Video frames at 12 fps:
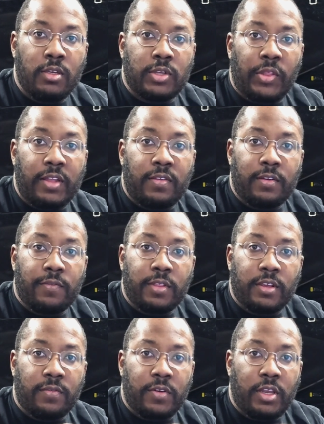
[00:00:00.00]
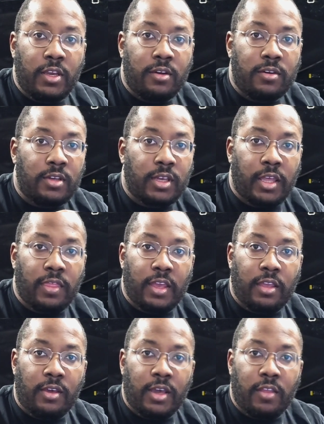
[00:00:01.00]
So that's it for this video. Again,
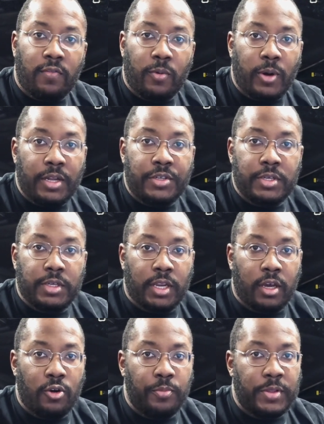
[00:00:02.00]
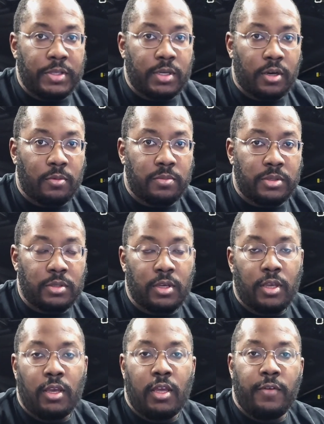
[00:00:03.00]
thank you guys for watching, and I hope this helps.
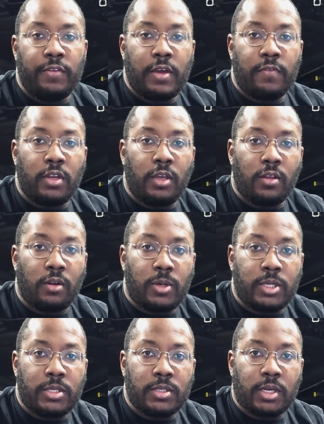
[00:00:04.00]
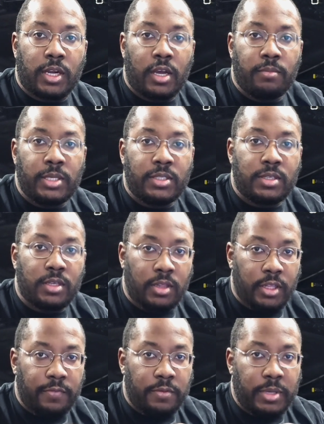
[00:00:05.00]
And if you have any other questions or comments,
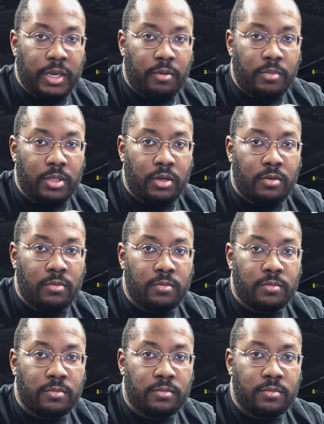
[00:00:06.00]
leave them down below.